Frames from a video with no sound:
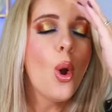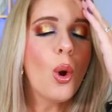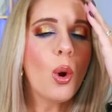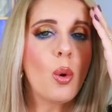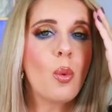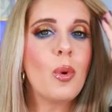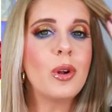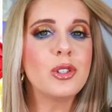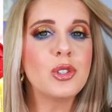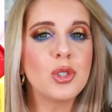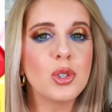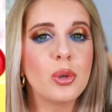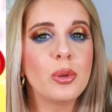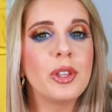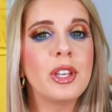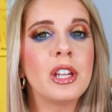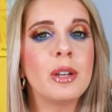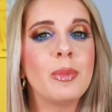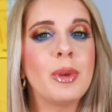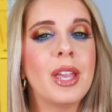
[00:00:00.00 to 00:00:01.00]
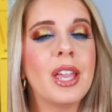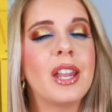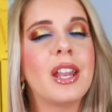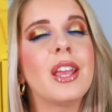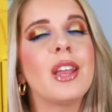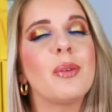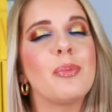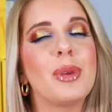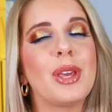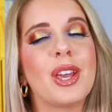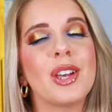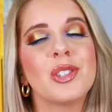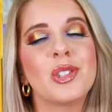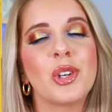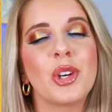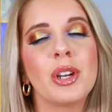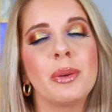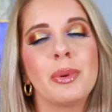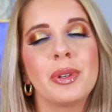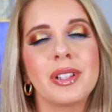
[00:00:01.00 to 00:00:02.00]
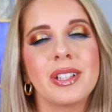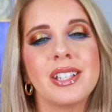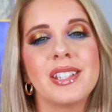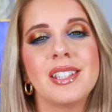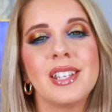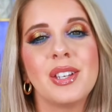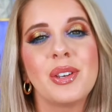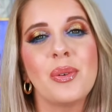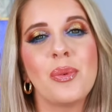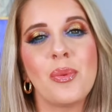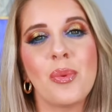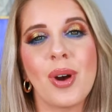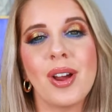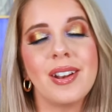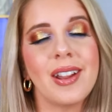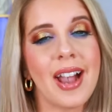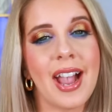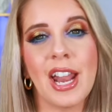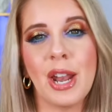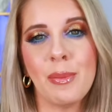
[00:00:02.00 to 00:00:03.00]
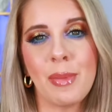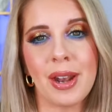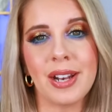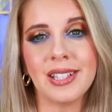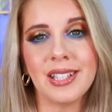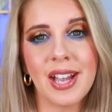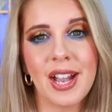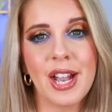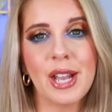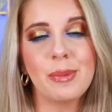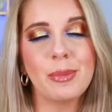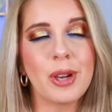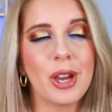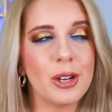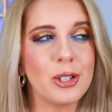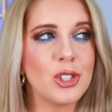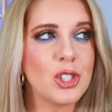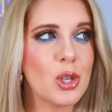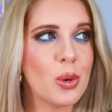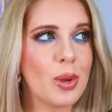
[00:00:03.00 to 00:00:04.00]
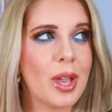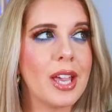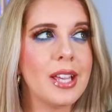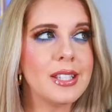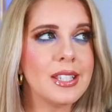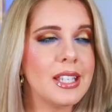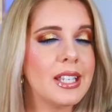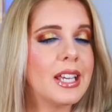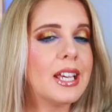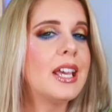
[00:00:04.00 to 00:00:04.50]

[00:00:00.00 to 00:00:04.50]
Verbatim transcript: or what's truly going to be in it because they're going to be releasing one item at a time, kind of showcasing pacing